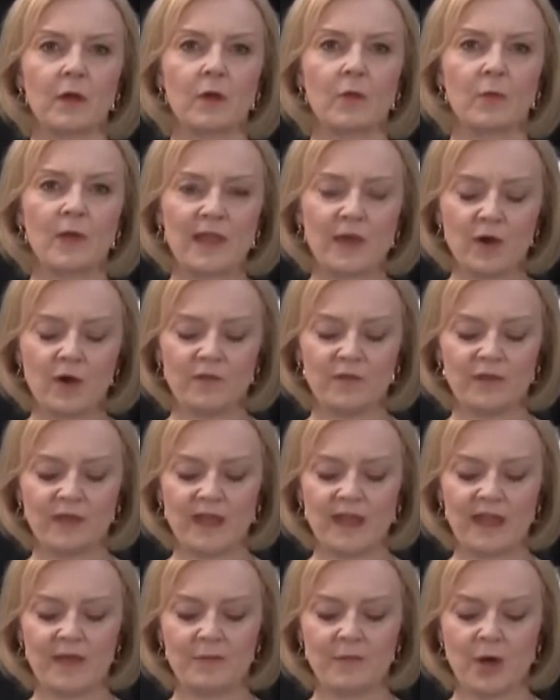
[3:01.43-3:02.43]
We
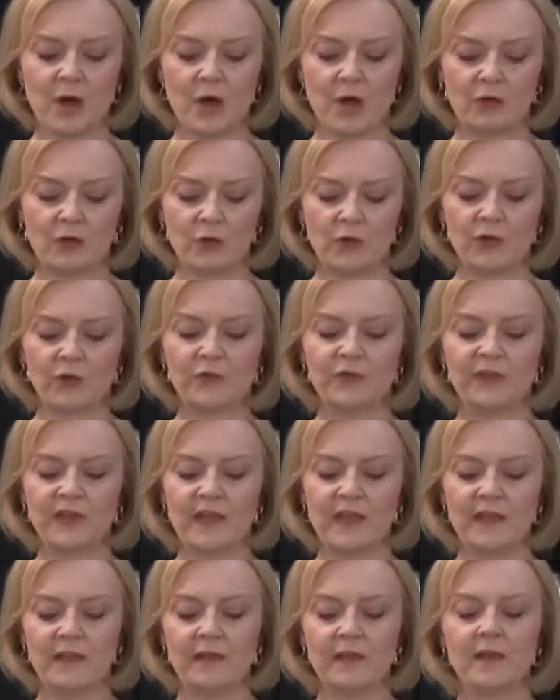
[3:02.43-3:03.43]
offer him our
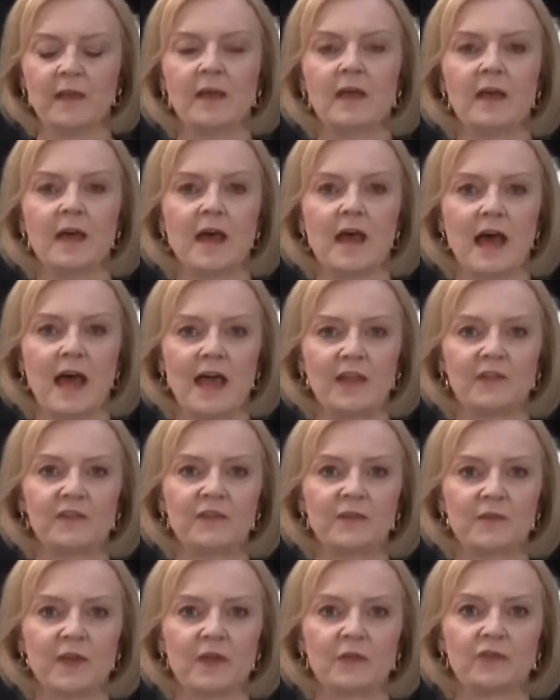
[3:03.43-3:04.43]
loyalty and
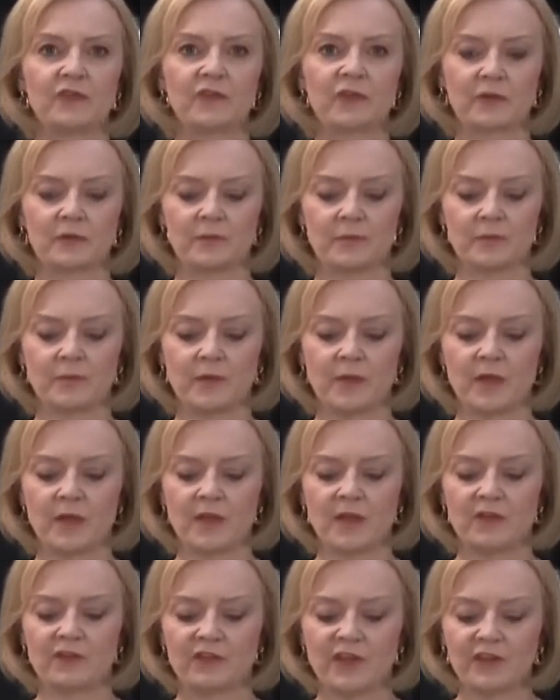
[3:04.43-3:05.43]
devotion,
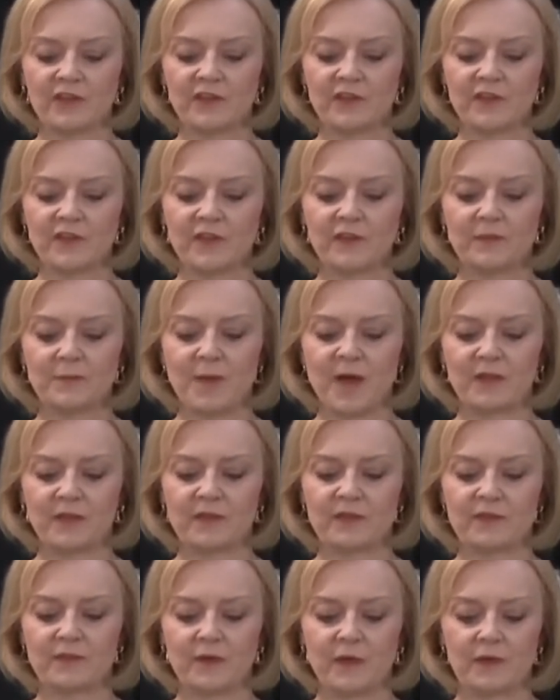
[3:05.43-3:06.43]
just as his
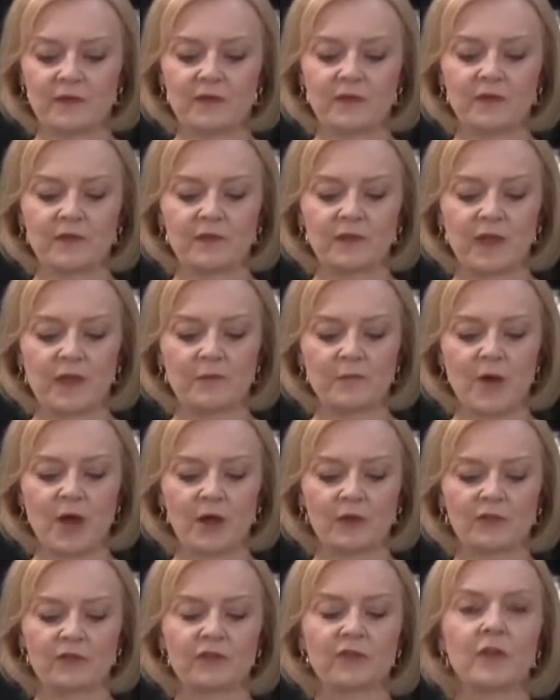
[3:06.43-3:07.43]
mother devoted so
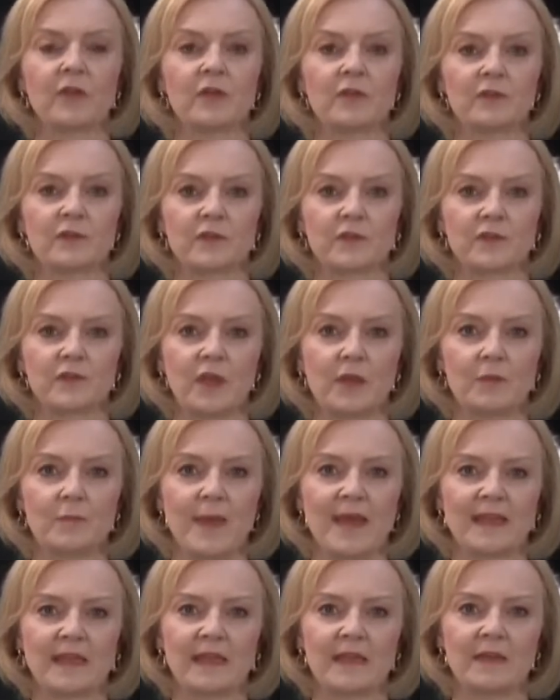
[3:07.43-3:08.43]
much to so
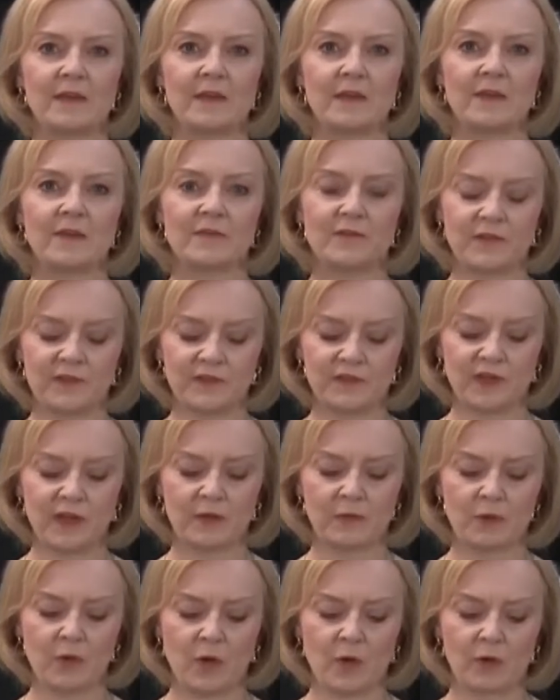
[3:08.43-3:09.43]
many for
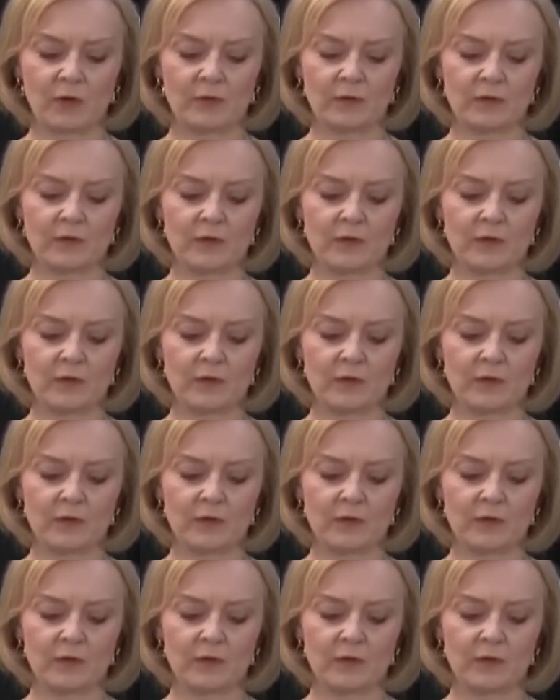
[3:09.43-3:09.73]
so long.